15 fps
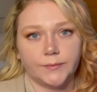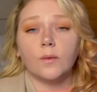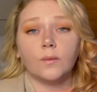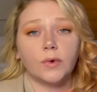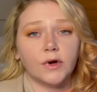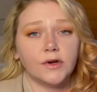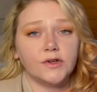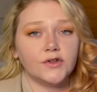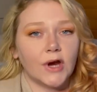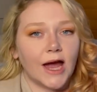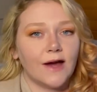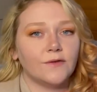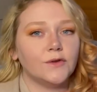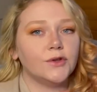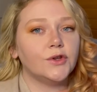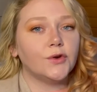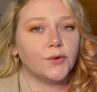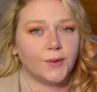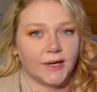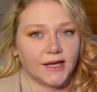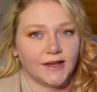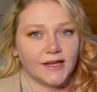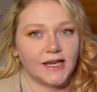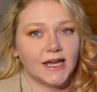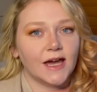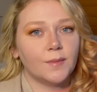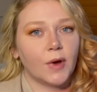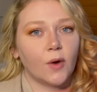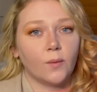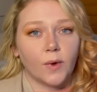Word traveled quickly
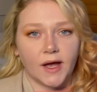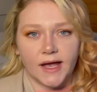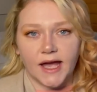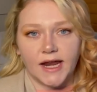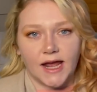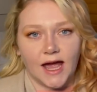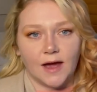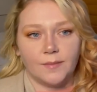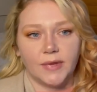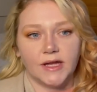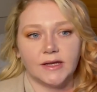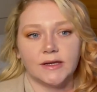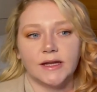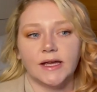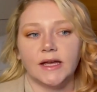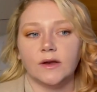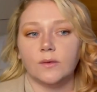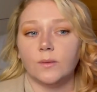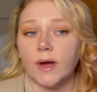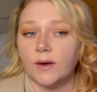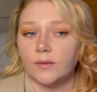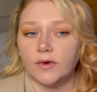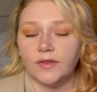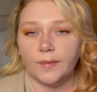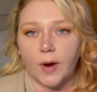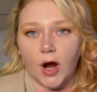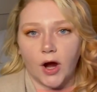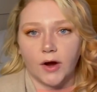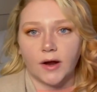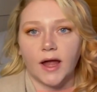about what had happened in Wentworth
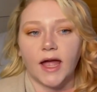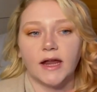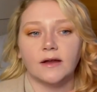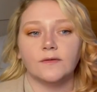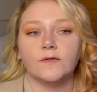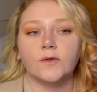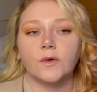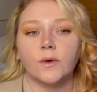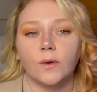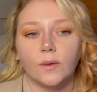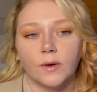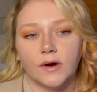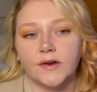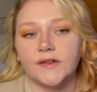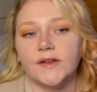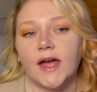Park, and of course,